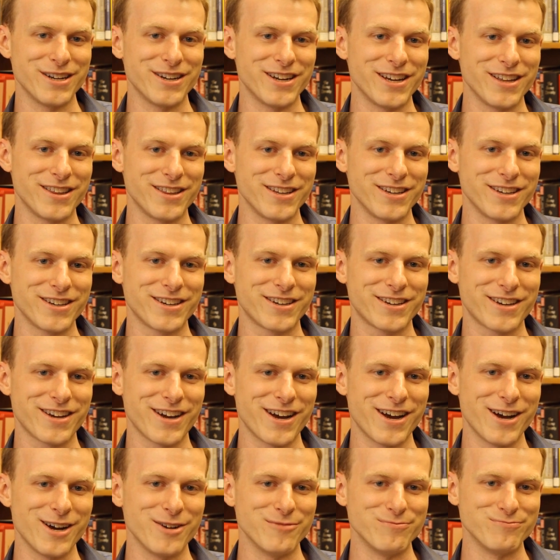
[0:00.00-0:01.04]
And I think
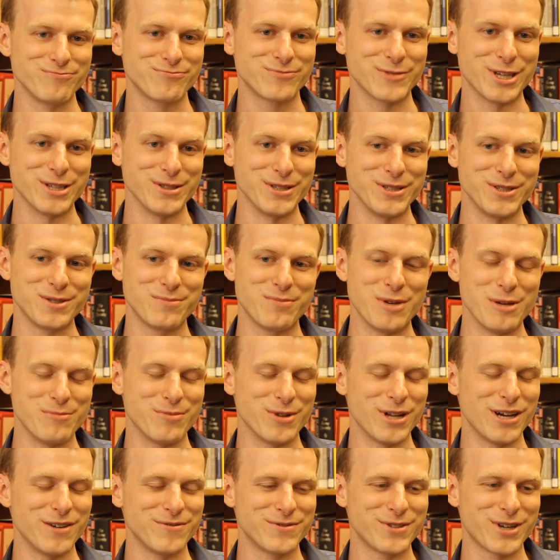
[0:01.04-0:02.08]
at least
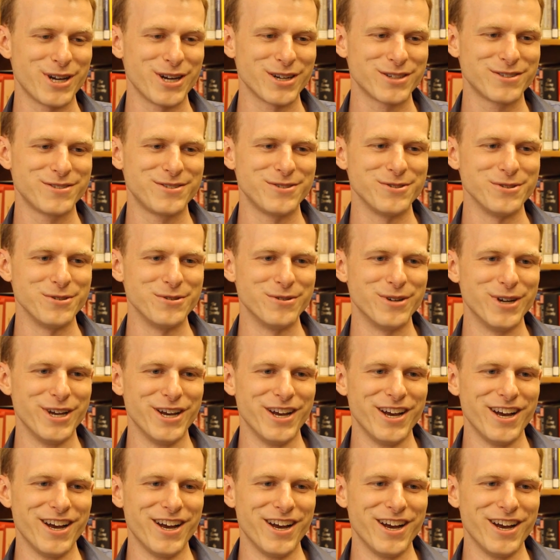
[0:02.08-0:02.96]
people I've talked to